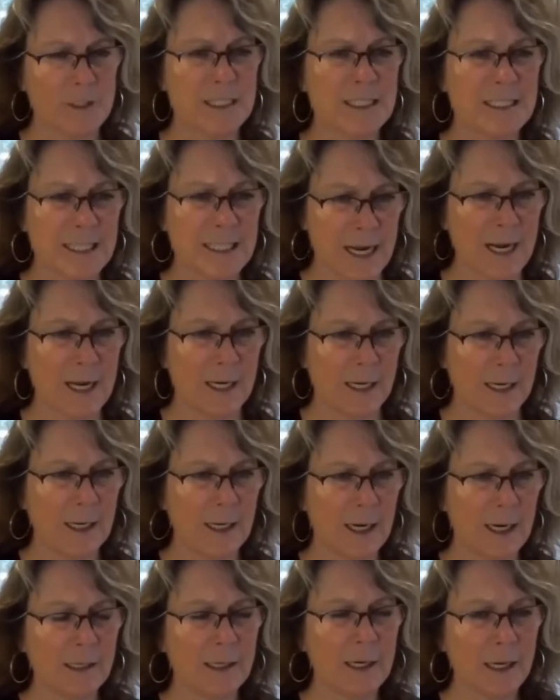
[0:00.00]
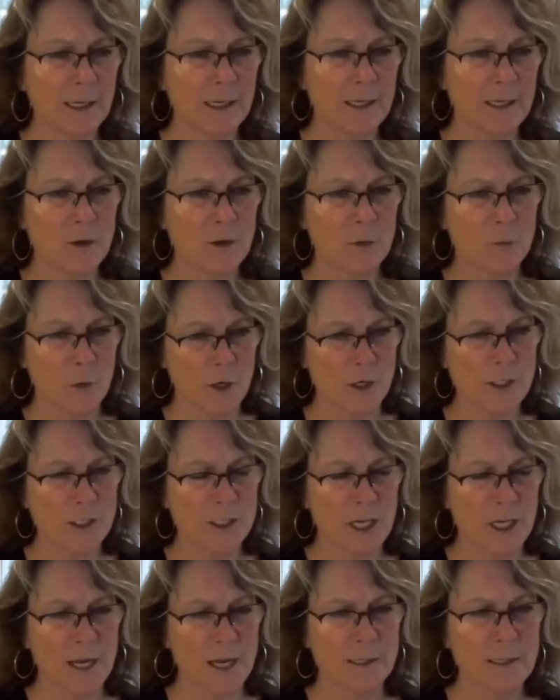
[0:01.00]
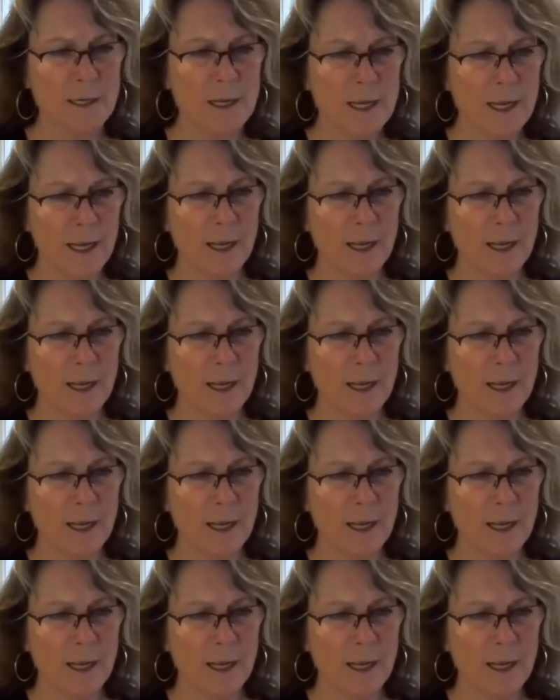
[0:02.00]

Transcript: the day and getting your work done